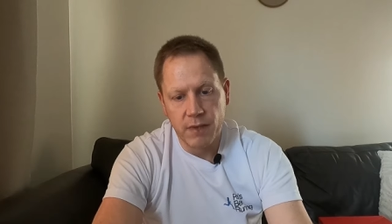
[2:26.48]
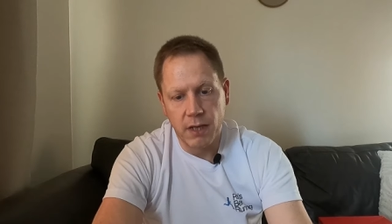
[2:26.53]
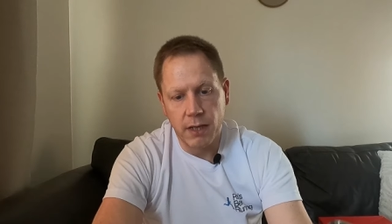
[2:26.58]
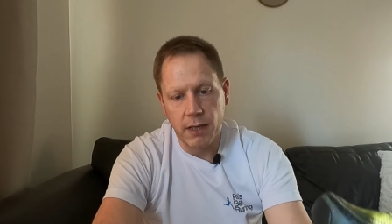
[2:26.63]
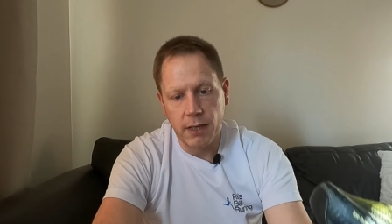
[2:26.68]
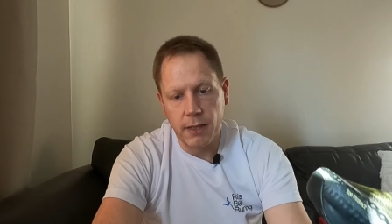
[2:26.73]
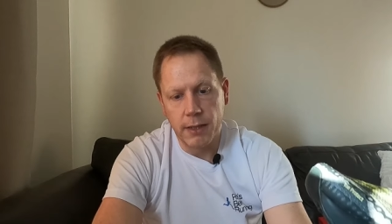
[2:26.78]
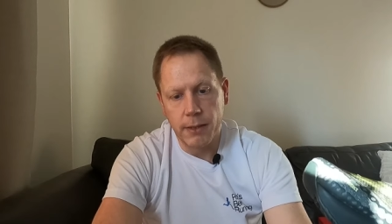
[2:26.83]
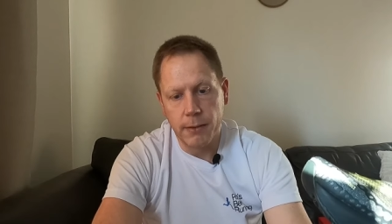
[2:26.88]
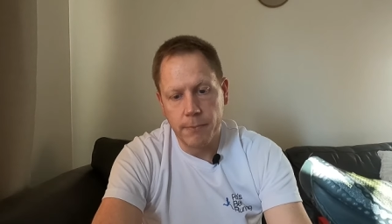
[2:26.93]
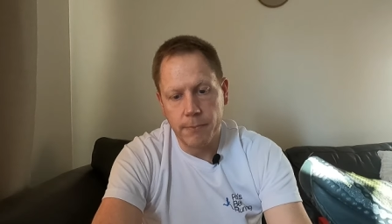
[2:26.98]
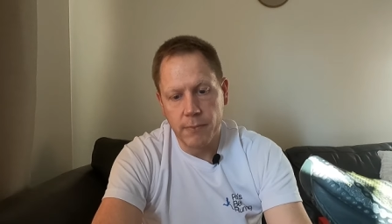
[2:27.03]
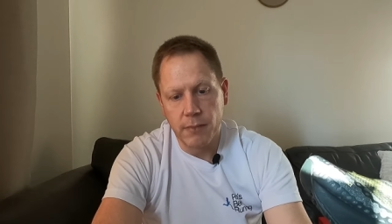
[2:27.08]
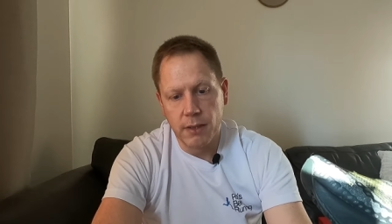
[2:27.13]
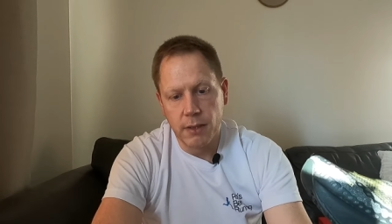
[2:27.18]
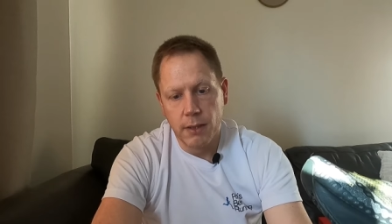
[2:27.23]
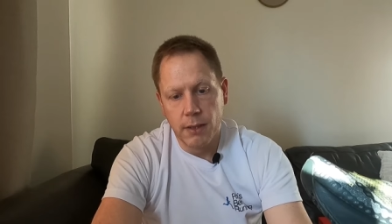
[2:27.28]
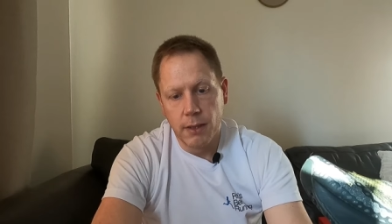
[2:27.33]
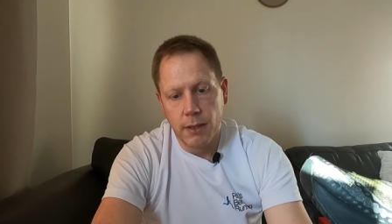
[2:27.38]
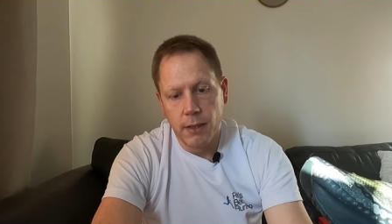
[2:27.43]
um,
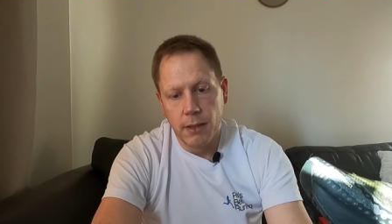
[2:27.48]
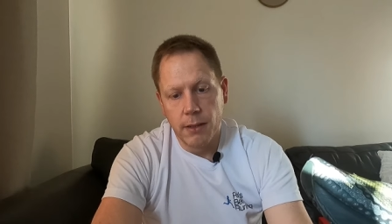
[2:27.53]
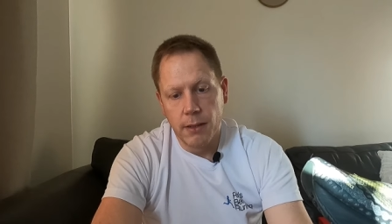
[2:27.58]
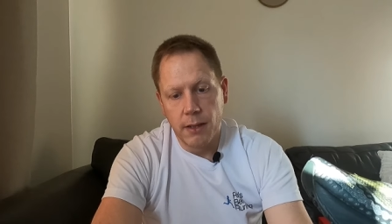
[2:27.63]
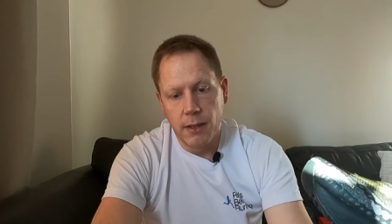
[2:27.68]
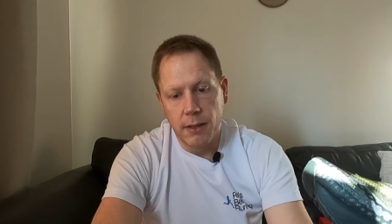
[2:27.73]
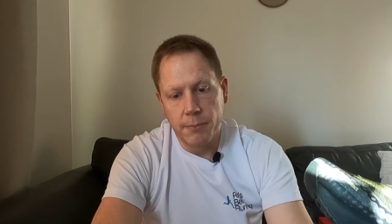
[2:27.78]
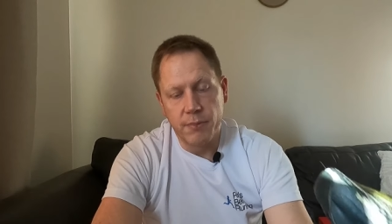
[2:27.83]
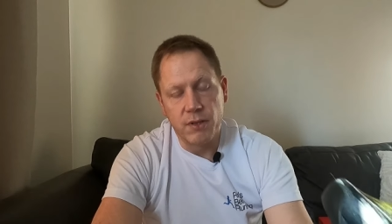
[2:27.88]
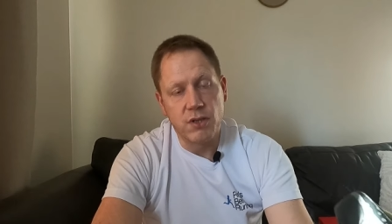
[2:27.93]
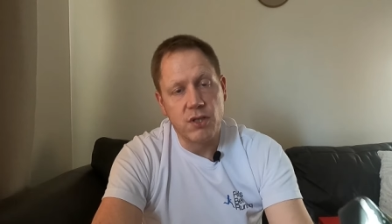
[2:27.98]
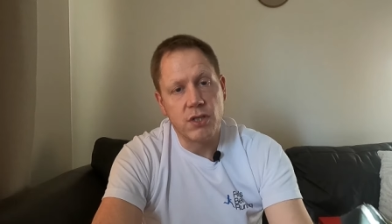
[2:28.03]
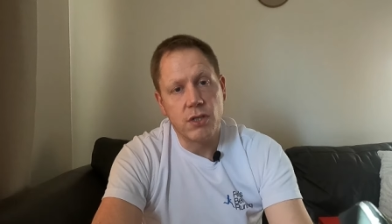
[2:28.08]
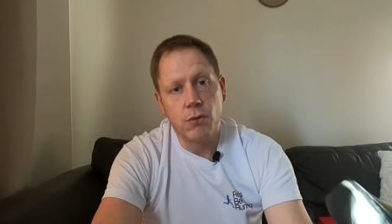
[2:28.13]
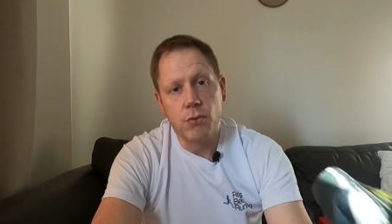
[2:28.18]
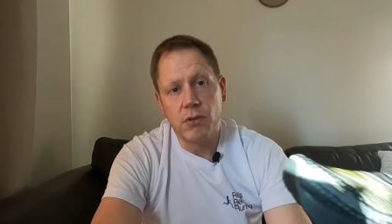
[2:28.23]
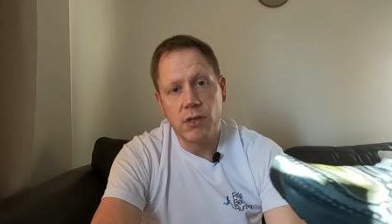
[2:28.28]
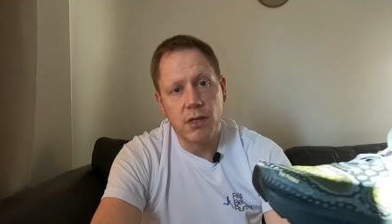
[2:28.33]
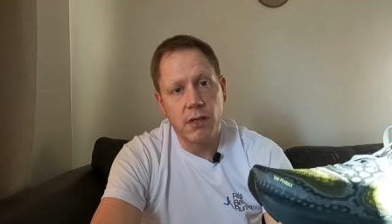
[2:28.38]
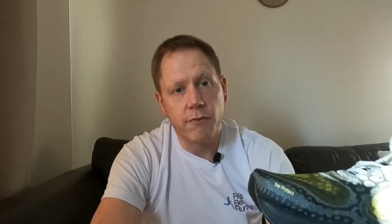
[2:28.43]
but
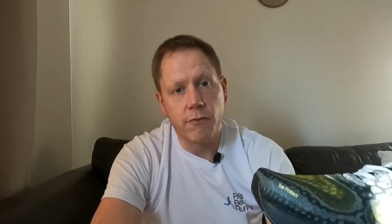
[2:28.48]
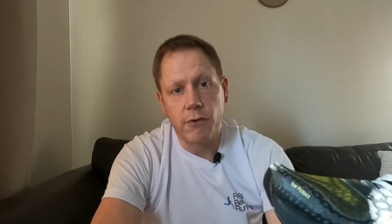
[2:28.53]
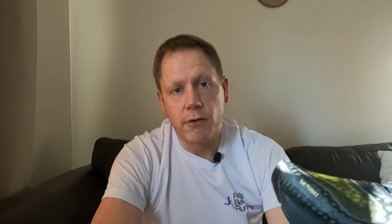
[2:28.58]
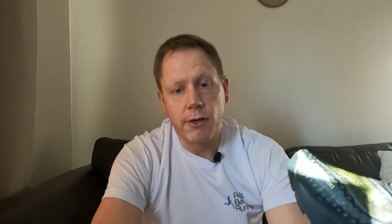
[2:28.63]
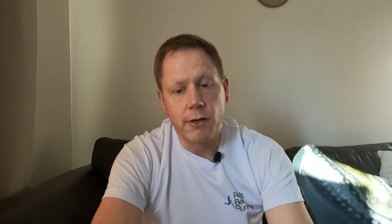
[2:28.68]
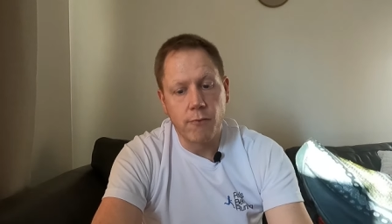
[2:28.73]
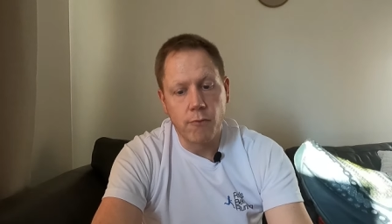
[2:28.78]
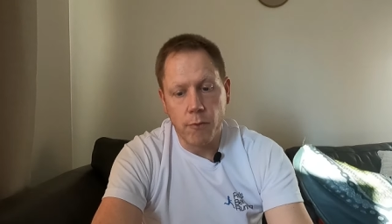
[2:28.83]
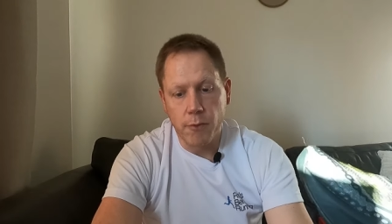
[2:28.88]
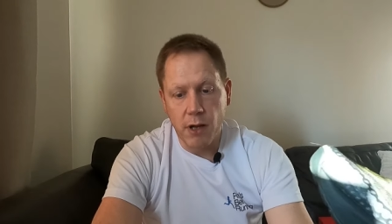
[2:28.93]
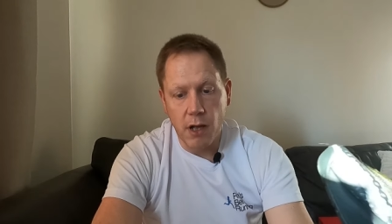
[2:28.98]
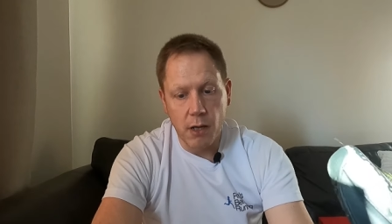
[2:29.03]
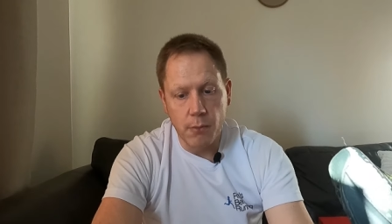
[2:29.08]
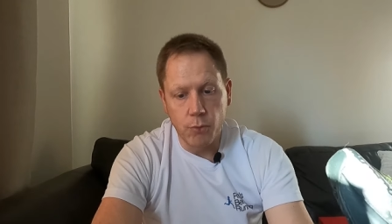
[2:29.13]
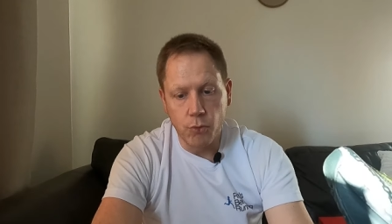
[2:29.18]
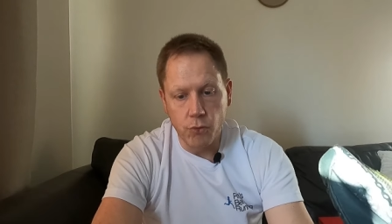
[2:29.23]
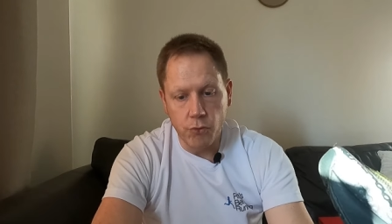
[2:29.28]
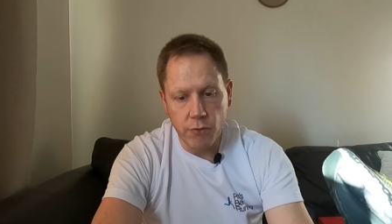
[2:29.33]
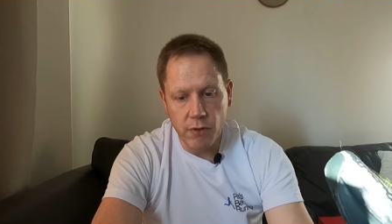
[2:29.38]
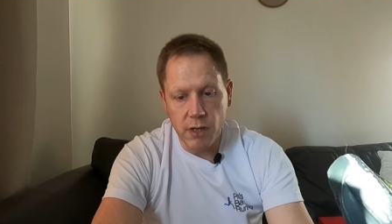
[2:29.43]
still delivering
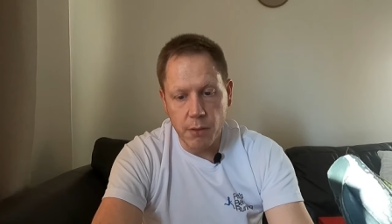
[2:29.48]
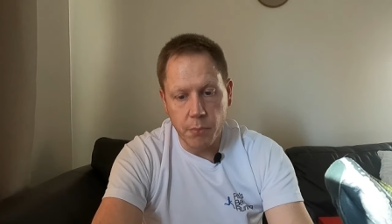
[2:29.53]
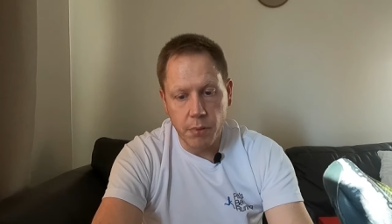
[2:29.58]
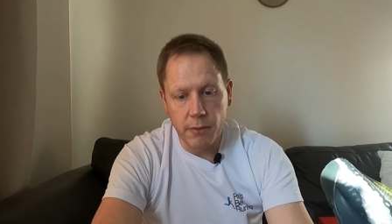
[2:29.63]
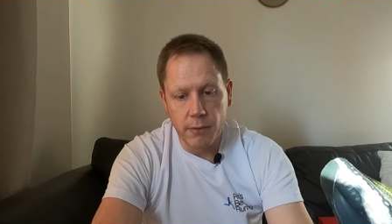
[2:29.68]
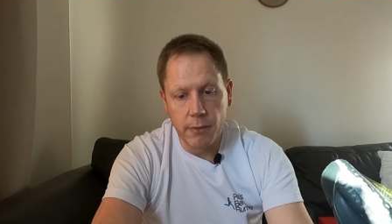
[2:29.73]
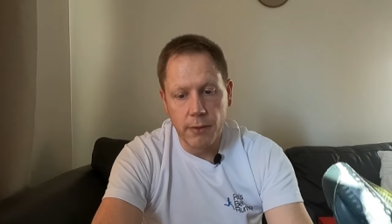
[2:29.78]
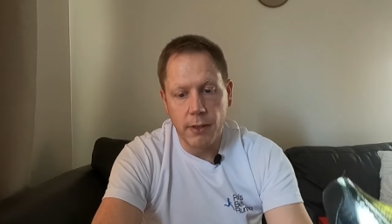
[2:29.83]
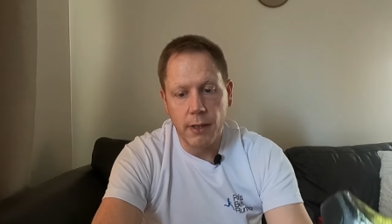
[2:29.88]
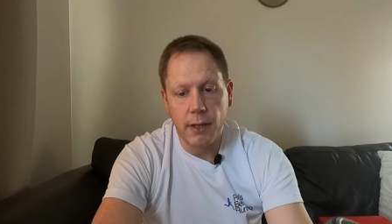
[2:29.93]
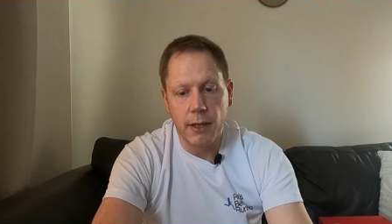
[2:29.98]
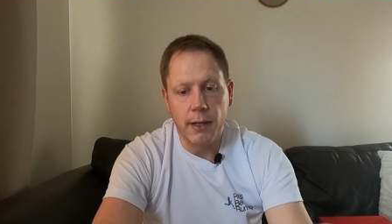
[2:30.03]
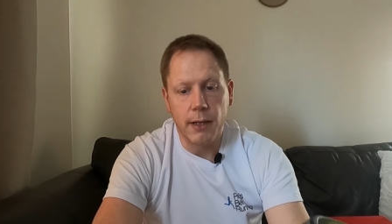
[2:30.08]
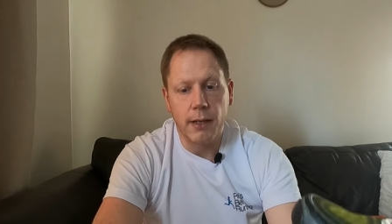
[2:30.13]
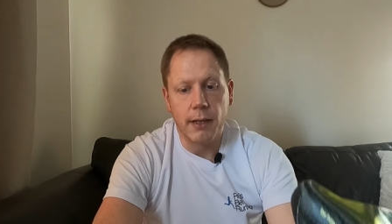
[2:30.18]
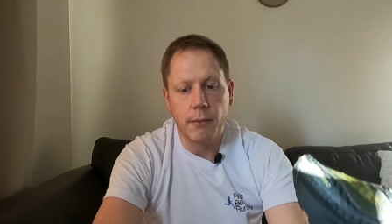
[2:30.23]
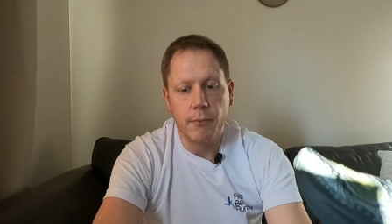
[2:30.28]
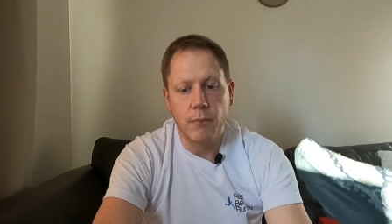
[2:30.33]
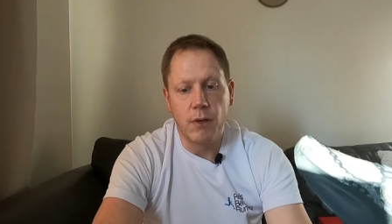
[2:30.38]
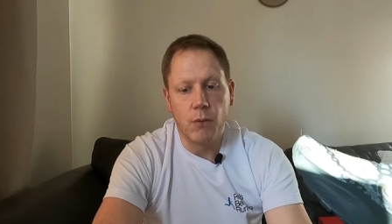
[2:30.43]
reliable grip
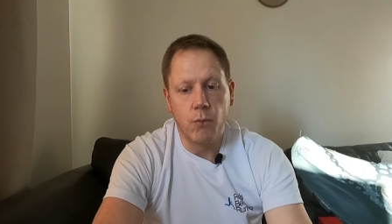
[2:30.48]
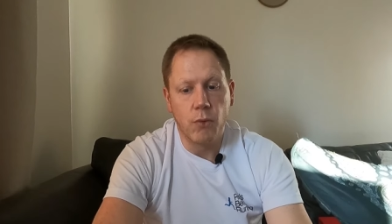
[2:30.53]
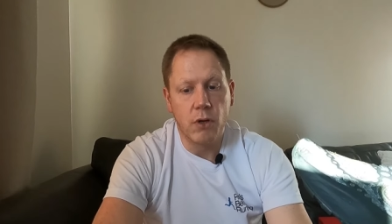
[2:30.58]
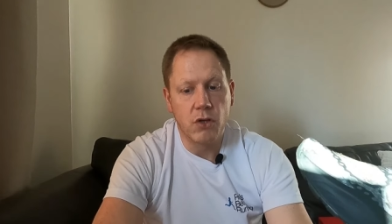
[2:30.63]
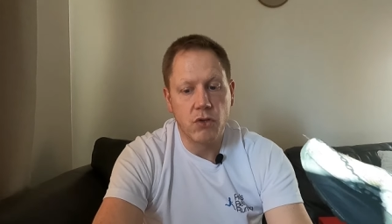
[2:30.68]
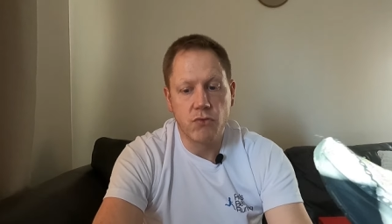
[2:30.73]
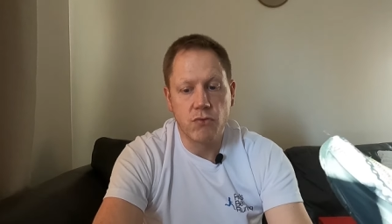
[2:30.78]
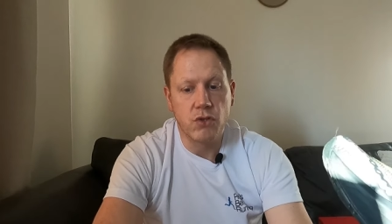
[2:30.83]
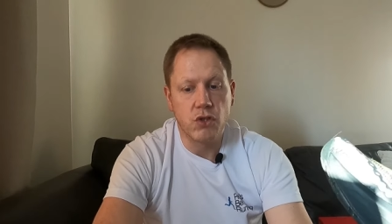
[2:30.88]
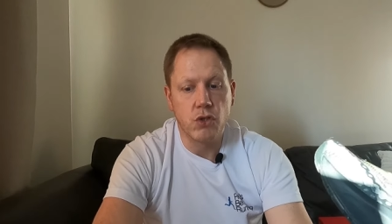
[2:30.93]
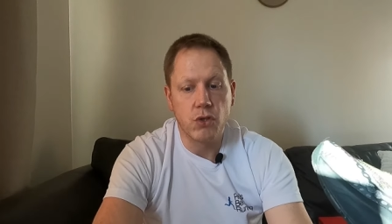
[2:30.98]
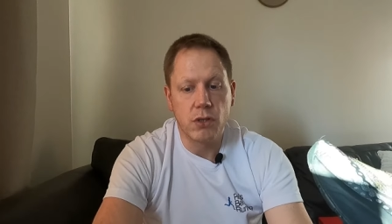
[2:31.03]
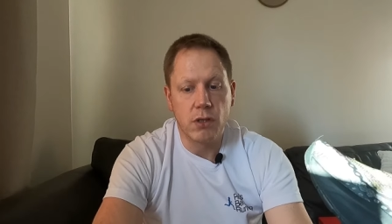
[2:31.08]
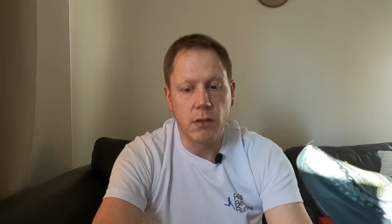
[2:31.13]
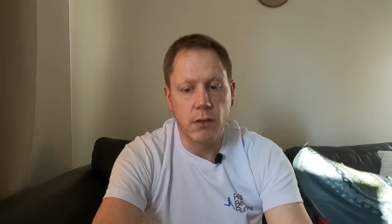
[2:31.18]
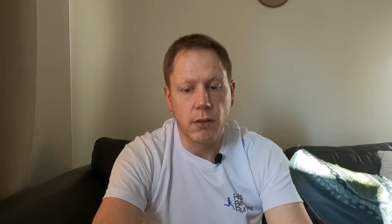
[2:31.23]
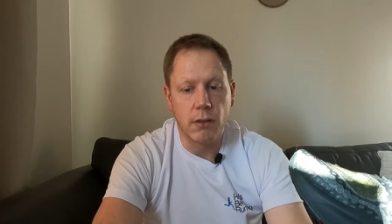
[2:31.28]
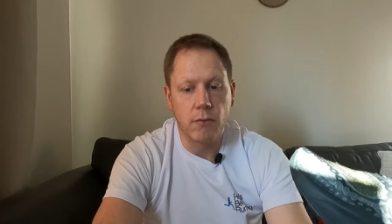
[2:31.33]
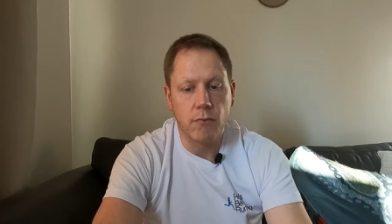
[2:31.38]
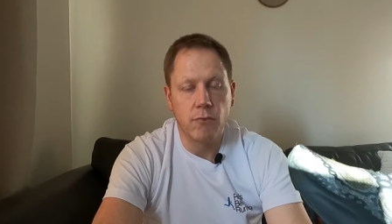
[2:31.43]
um, whilst
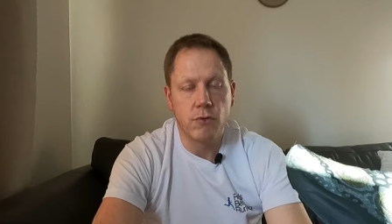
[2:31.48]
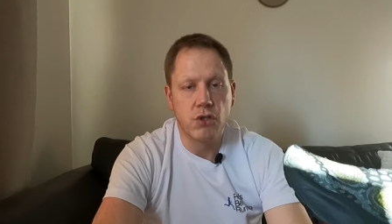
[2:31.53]
reducing,